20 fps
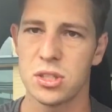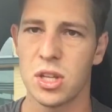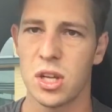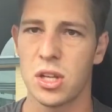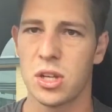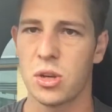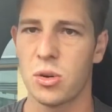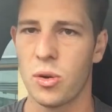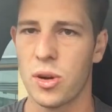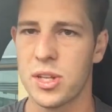
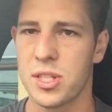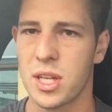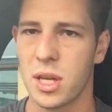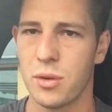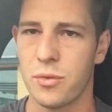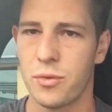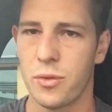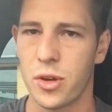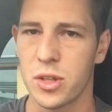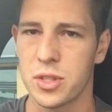So the
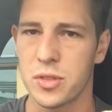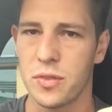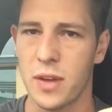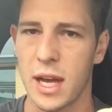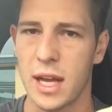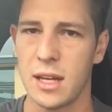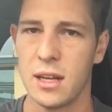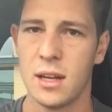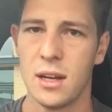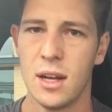creatine
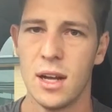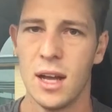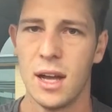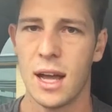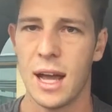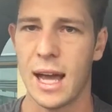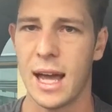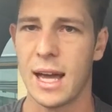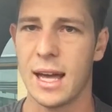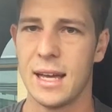phosphate
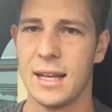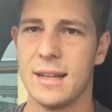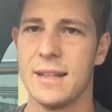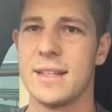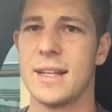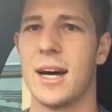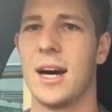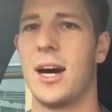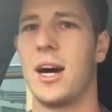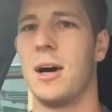
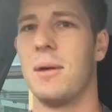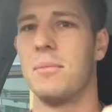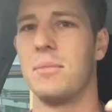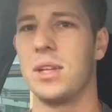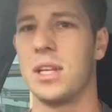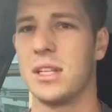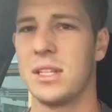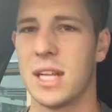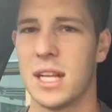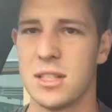and
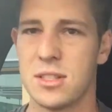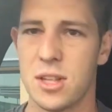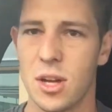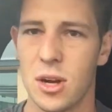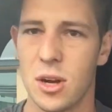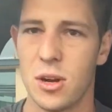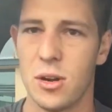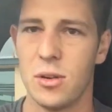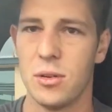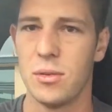the
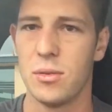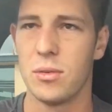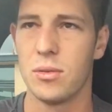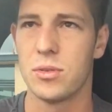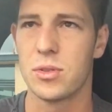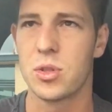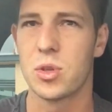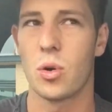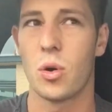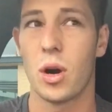adenzo
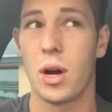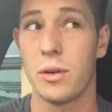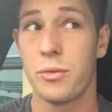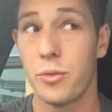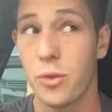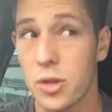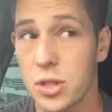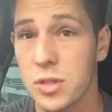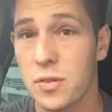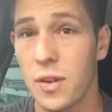
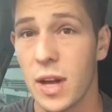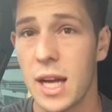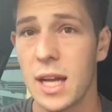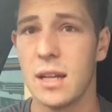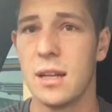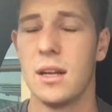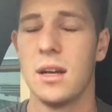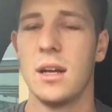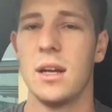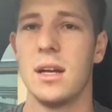
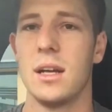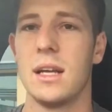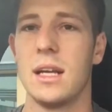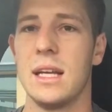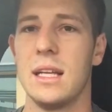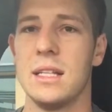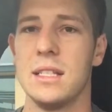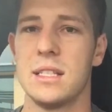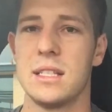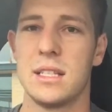triphosphate
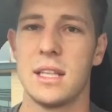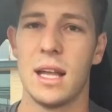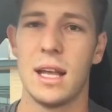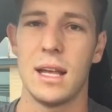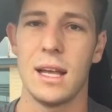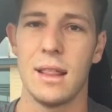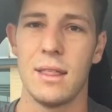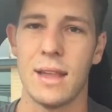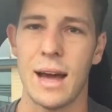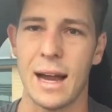is
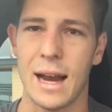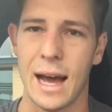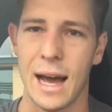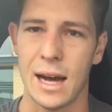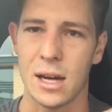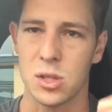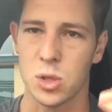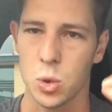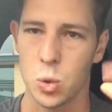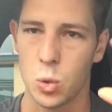that
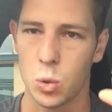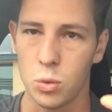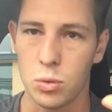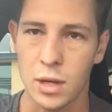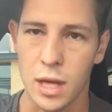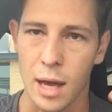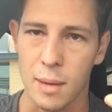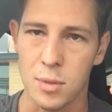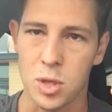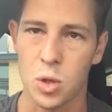actual
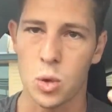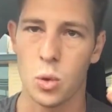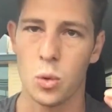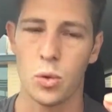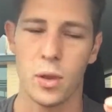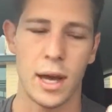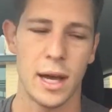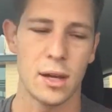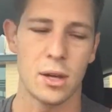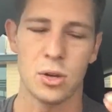
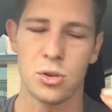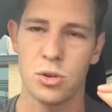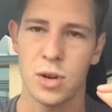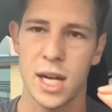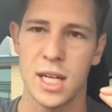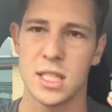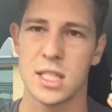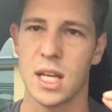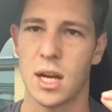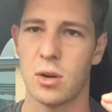chemical that
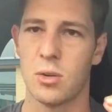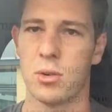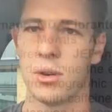creates that